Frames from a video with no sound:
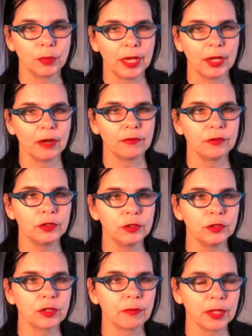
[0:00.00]
payoff,
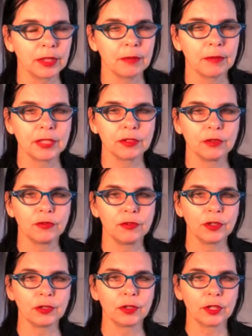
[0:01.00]
do something that makes you
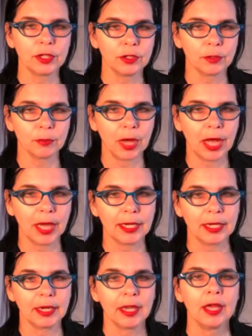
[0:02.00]
feel good in your
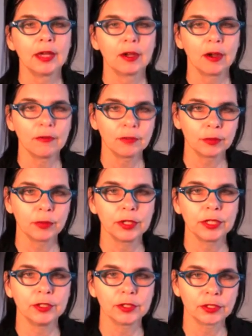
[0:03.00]
body, comfortable
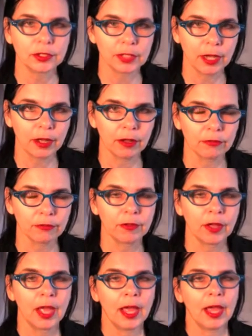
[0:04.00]
in yourself.
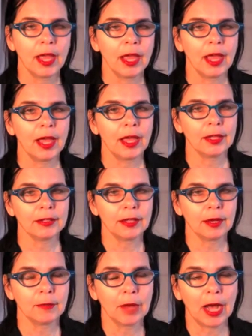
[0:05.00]
And
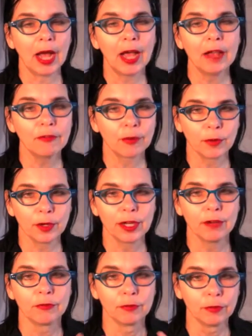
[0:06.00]
um, I, for one,
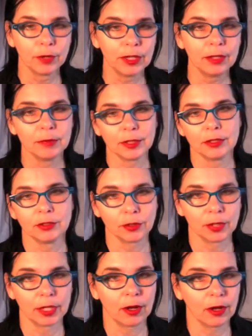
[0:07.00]
have really been
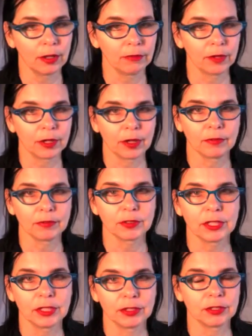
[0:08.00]
enjoying all of our
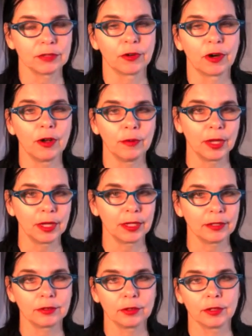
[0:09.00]
conversations for all
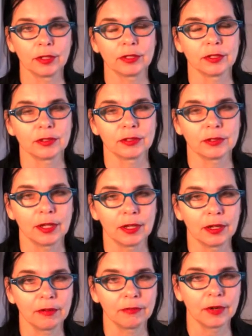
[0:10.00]
my Taurus's
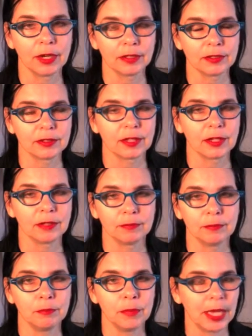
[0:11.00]
uh, friends. Uh,
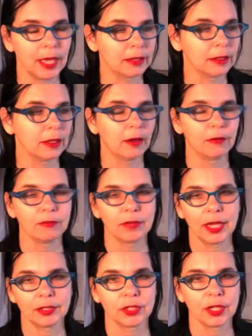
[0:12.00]
mad love
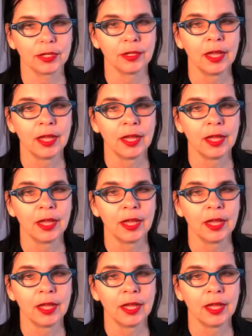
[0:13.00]
at you.